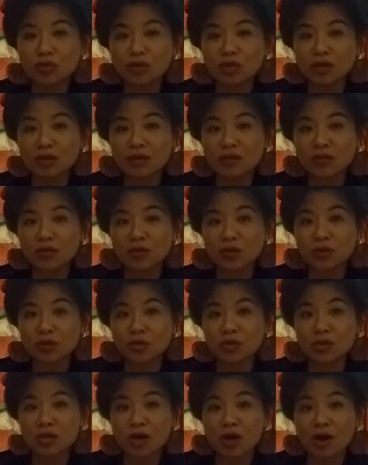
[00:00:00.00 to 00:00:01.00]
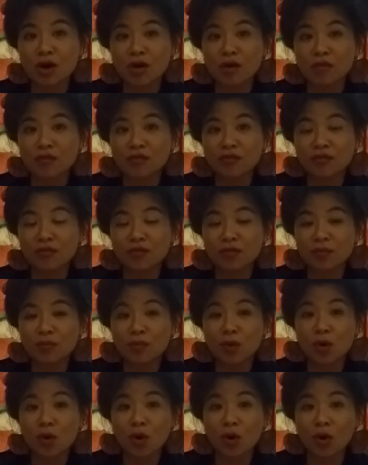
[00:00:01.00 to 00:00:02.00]
give yourself
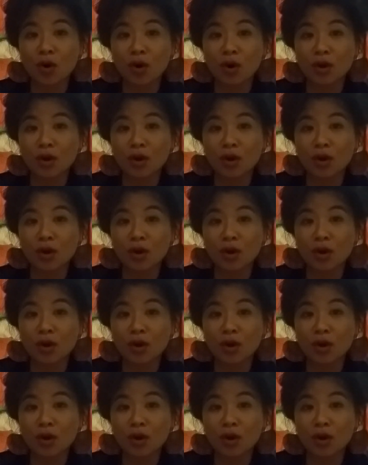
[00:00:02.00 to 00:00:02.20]
more